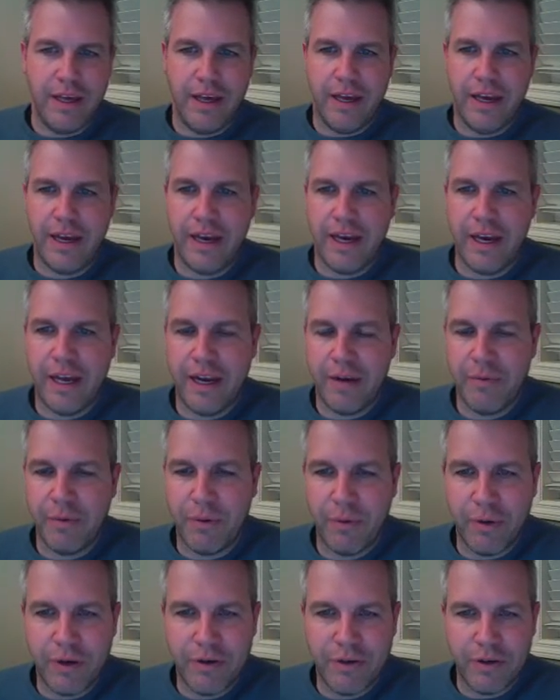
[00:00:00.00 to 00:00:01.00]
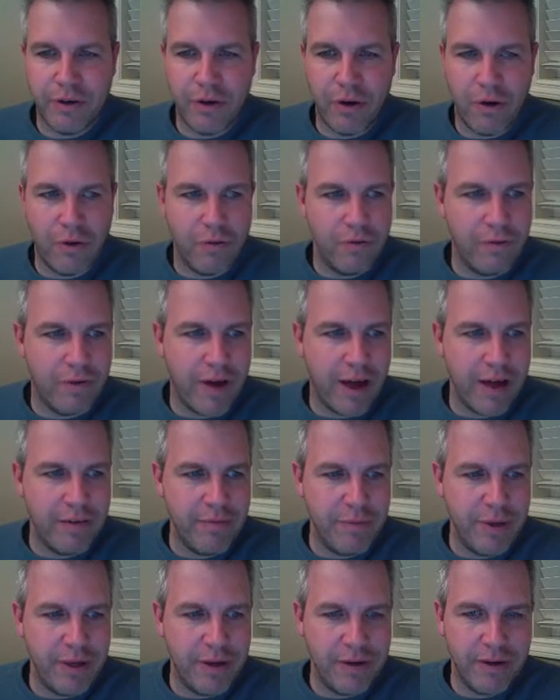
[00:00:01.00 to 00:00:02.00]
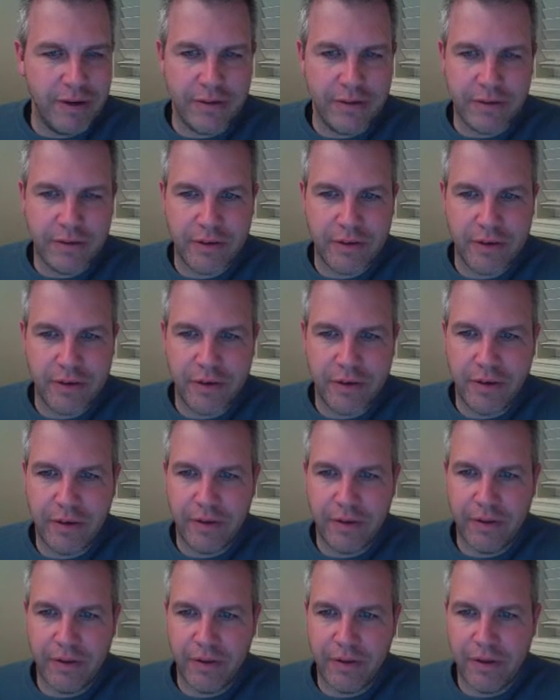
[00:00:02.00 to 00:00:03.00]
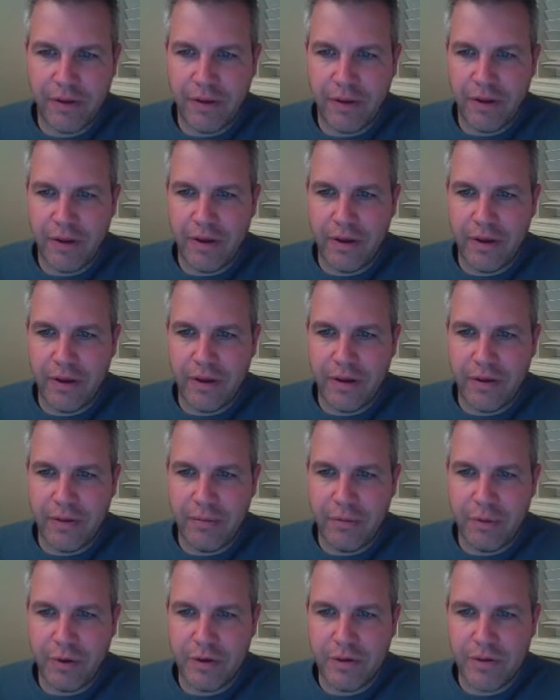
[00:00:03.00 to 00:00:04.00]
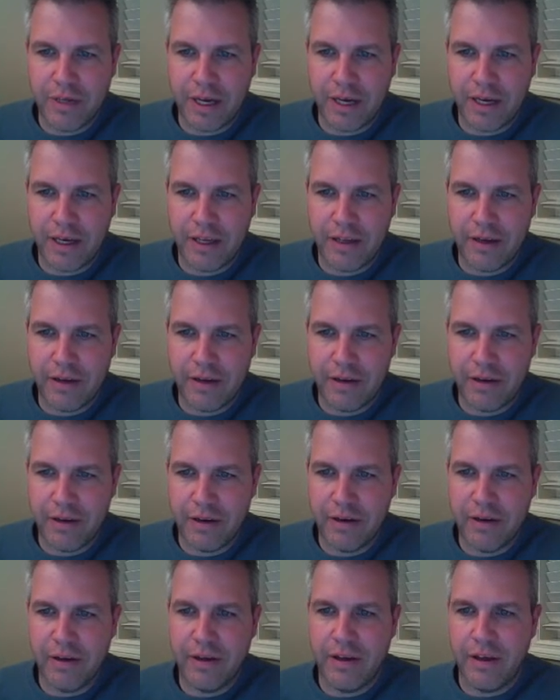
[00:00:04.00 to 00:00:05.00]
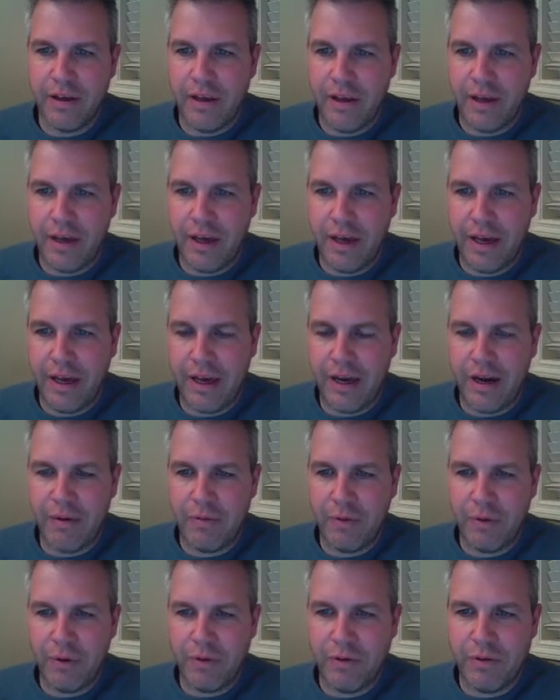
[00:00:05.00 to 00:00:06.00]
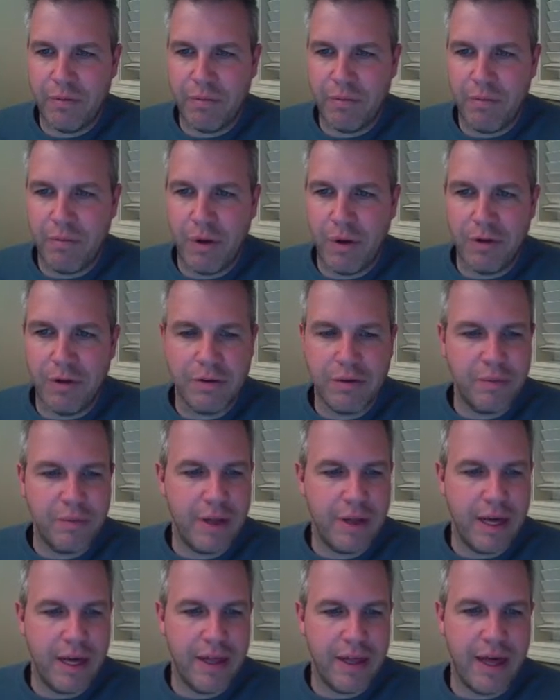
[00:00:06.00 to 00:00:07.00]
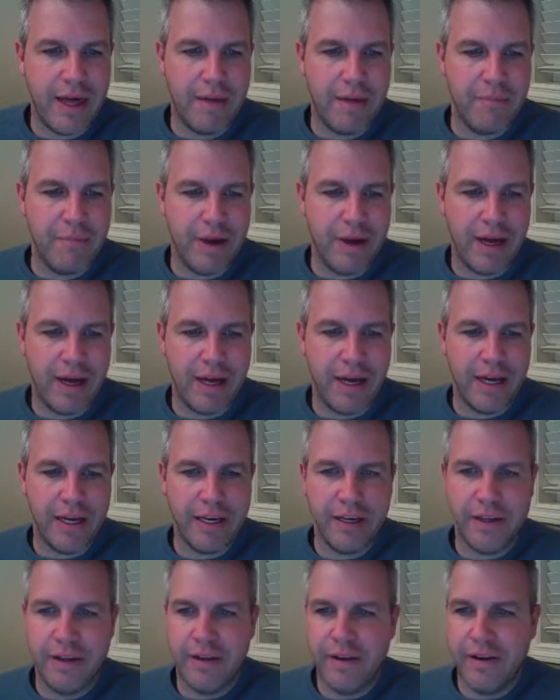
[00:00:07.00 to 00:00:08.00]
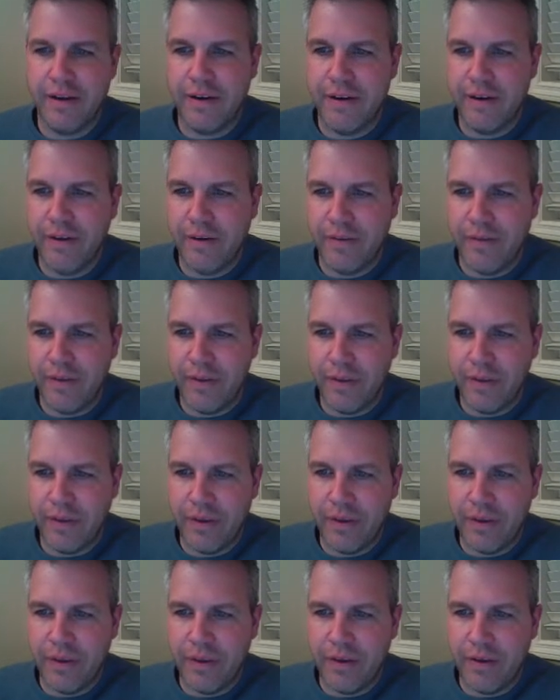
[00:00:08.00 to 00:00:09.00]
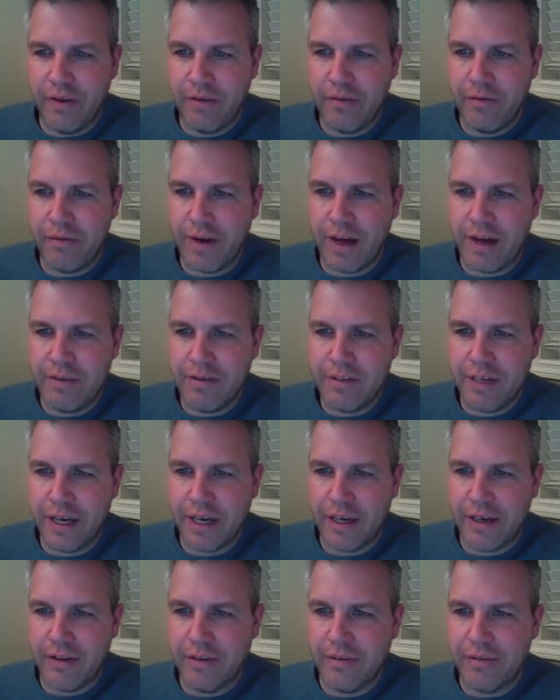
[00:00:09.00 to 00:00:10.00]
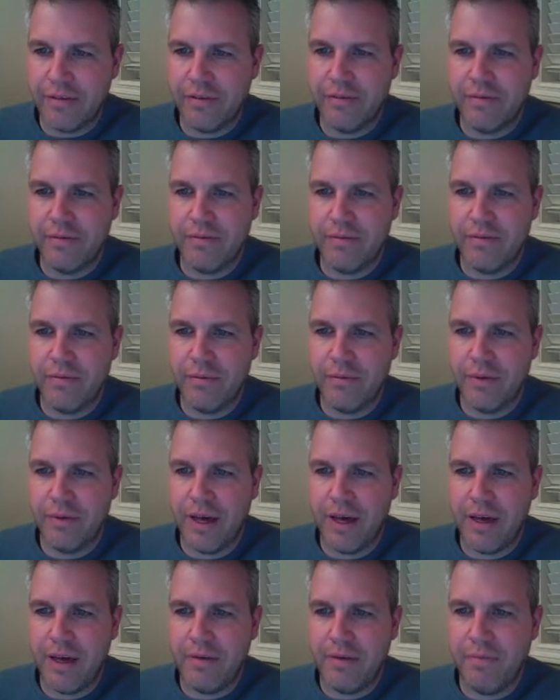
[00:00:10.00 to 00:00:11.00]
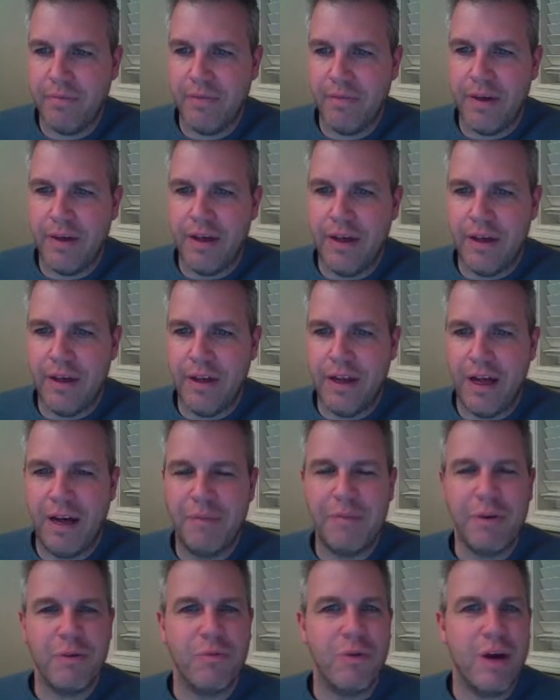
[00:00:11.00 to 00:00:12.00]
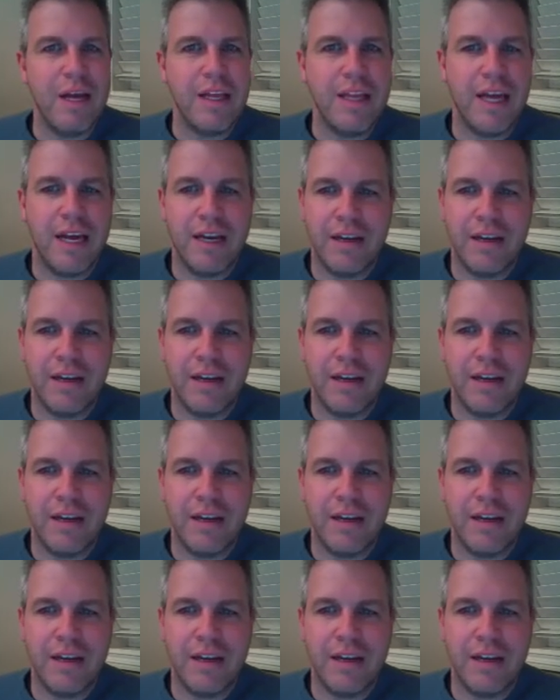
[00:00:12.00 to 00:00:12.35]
and I'm going to go 5 meters per second, and I'm going to multiply that by 5 seconds. Okay, now I'm going to write that